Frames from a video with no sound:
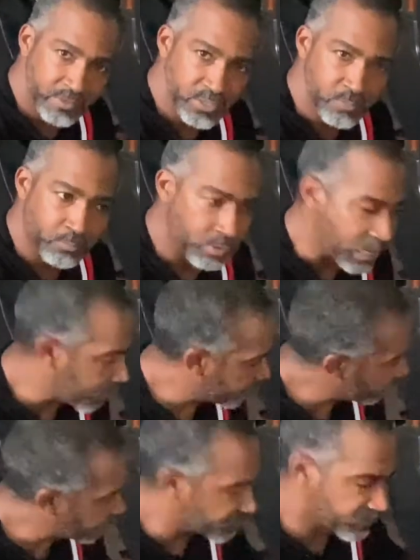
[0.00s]
you
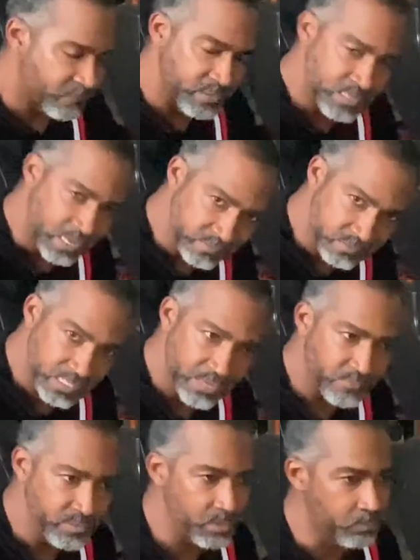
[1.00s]
problems, if a nut's
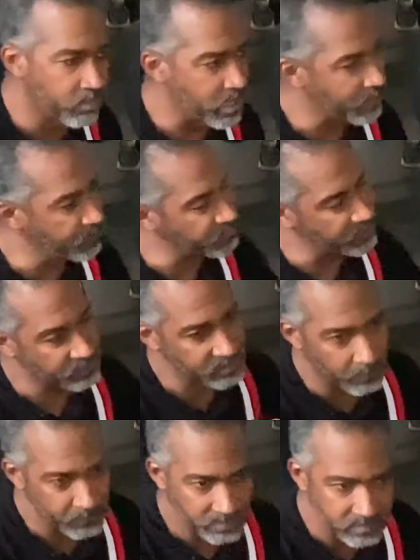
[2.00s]
giving you problems, if
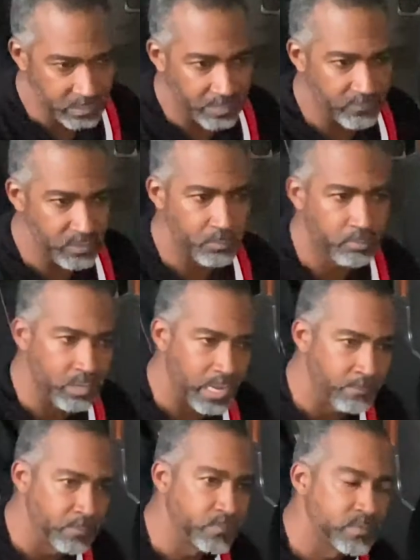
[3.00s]
something's giving you
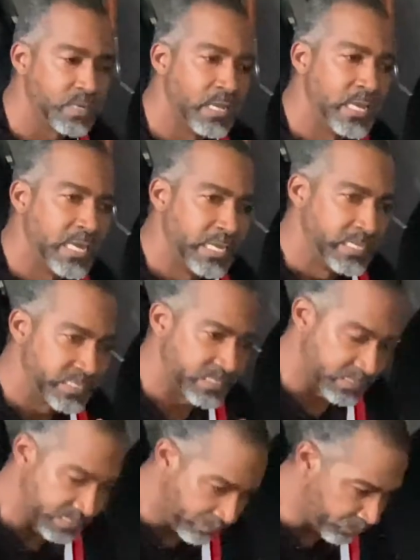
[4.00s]
problems,
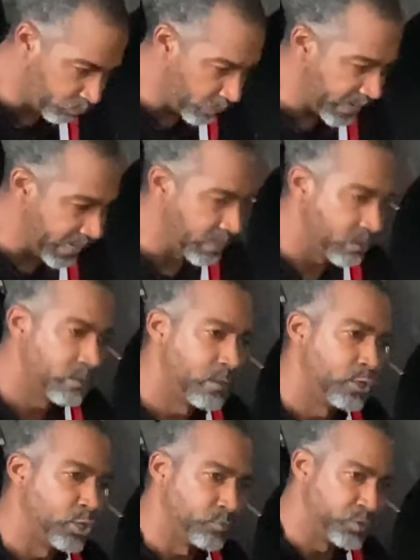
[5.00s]
step away,
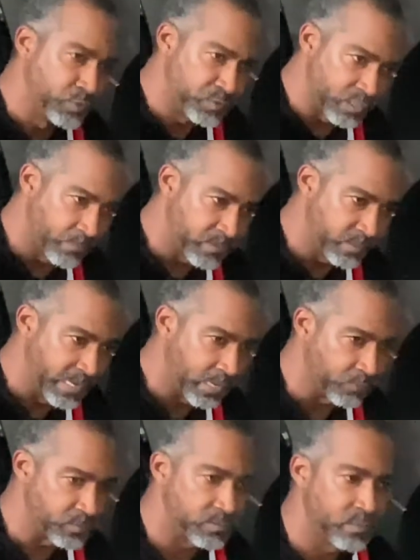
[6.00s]
go do something
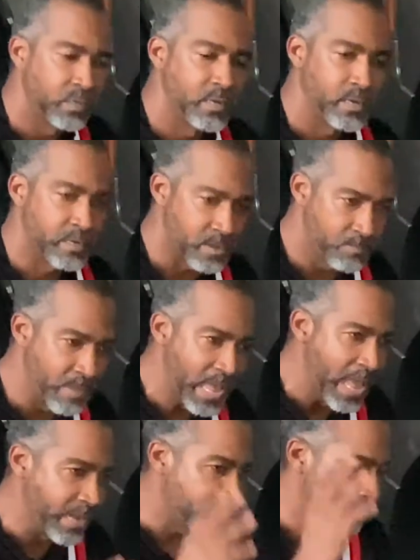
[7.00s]
else, come
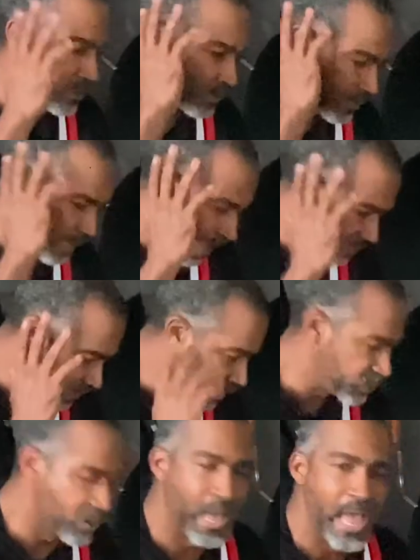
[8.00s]
back, and
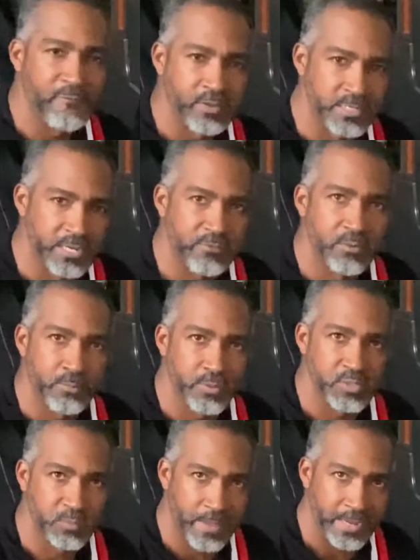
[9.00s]
then you'll have a different
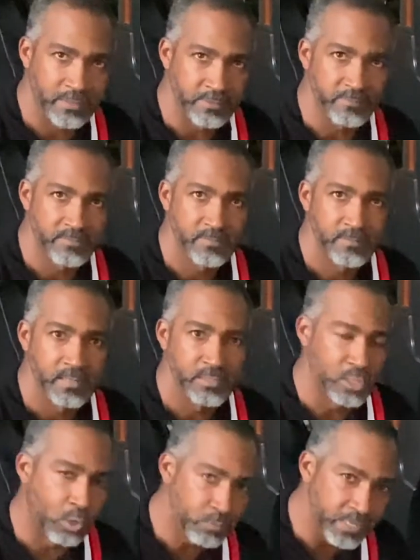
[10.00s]
perspective.
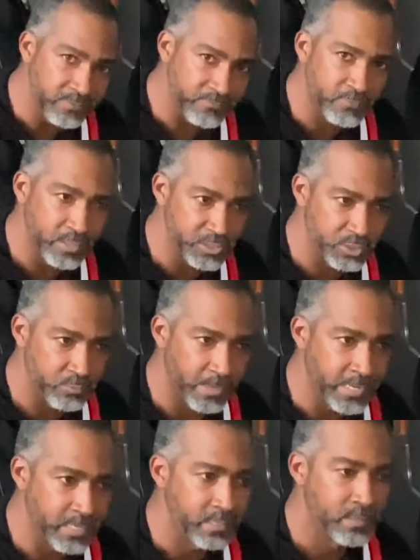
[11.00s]
Don't get
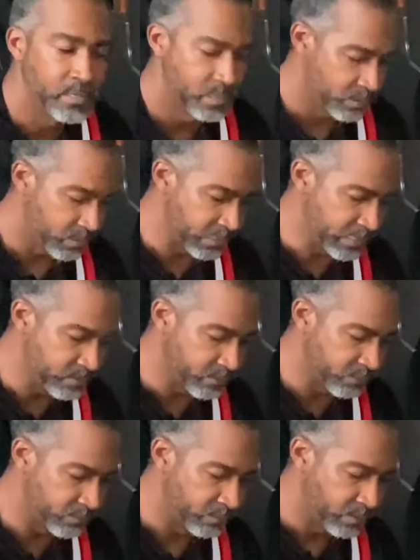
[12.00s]
frustrated. Either